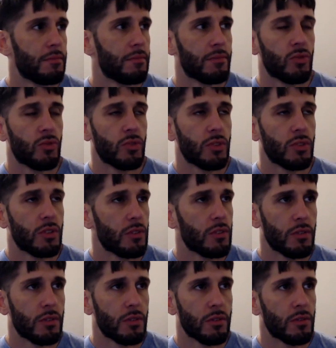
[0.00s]
bitch about
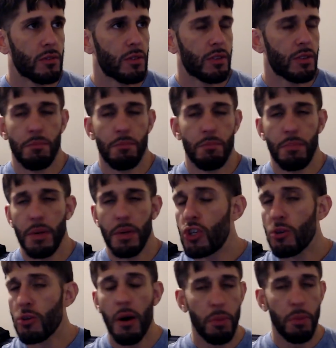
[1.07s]
play calling? How can,
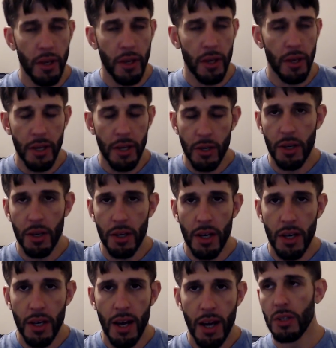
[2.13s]
when the
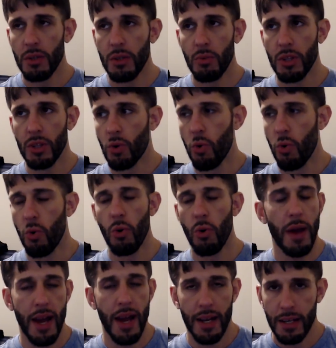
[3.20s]
quarterback is
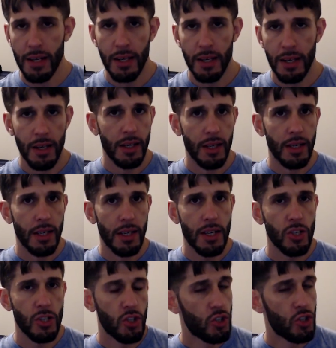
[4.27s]
just so
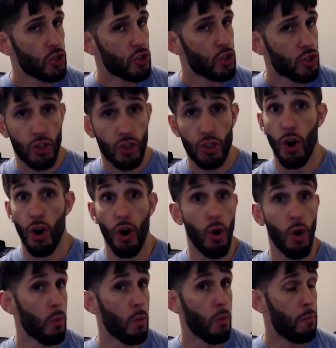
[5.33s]
bad,
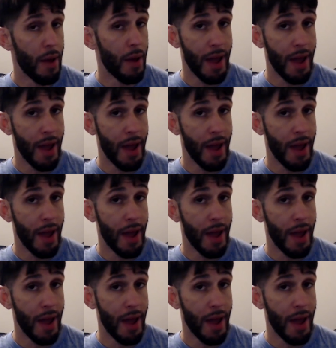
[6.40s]
guys?